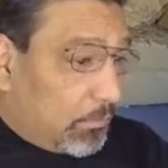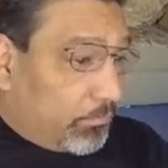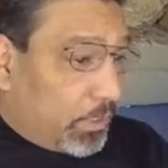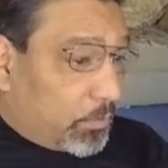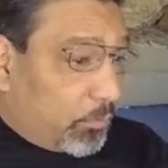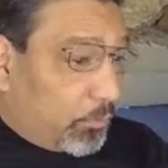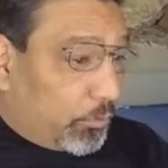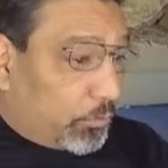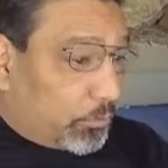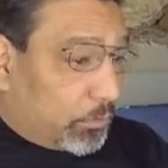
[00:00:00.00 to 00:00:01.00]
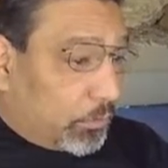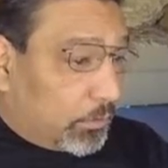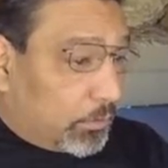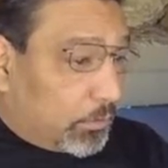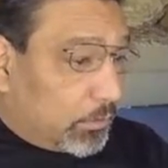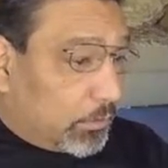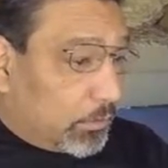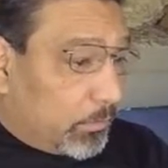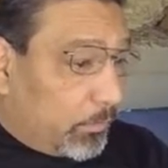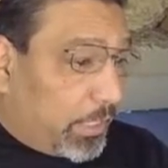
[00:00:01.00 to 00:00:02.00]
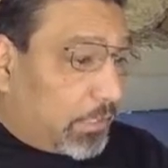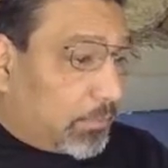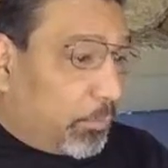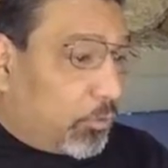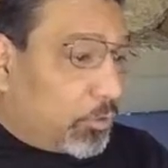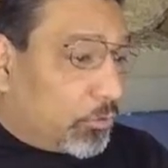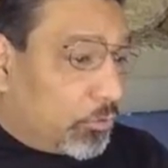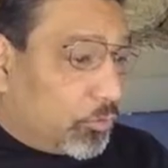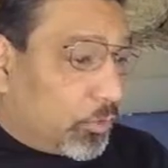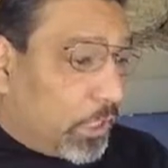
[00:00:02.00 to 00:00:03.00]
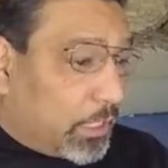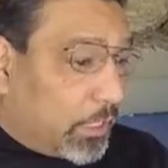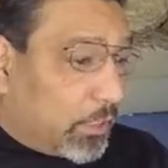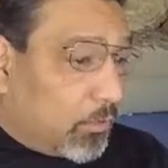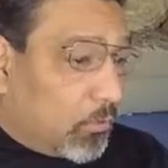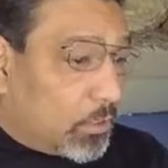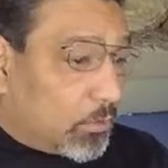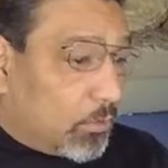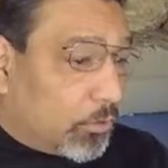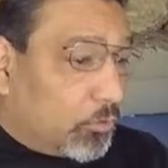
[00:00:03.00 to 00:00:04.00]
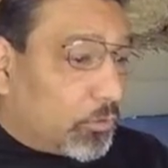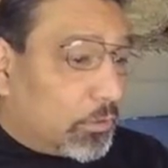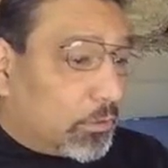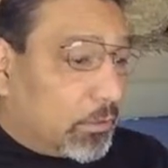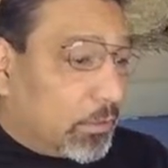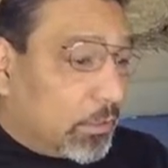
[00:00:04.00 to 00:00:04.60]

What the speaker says: best point to shoot Kennedy was on Houston,